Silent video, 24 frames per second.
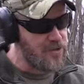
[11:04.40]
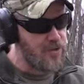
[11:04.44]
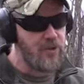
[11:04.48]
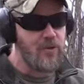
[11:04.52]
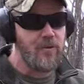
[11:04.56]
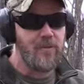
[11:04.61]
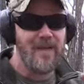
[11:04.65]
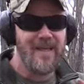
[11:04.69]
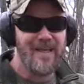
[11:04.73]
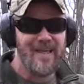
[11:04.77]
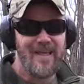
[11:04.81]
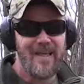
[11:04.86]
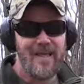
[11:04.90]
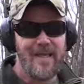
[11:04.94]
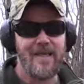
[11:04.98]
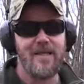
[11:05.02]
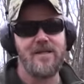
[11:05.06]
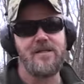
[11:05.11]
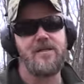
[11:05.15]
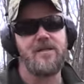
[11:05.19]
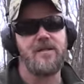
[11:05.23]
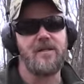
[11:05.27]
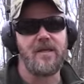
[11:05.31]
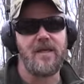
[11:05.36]
tube
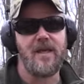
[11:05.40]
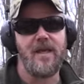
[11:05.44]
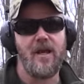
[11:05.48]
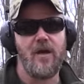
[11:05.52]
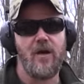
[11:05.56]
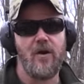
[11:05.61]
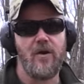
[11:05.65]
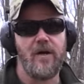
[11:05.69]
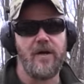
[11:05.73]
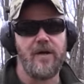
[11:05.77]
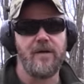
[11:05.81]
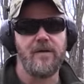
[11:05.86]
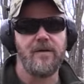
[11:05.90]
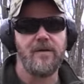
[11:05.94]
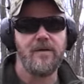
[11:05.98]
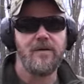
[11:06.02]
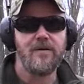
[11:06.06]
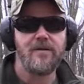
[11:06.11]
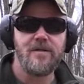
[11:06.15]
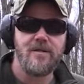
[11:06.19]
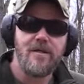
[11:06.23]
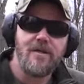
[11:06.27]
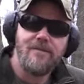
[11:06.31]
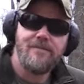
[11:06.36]
into the carrier.
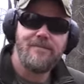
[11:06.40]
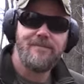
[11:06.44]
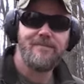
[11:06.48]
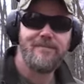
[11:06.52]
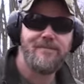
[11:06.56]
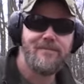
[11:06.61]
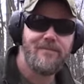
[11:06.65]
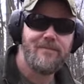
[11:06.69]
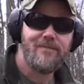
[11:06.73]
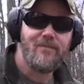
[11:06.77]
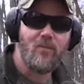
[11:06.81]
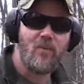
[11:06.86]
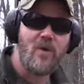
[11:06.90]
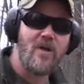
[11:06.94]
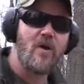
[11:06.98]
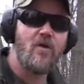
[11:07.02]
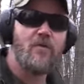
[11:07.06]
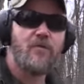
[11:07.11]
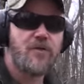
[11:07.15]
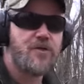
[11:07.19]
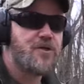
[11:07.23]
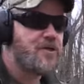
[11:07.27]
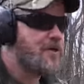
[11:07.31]
So we know for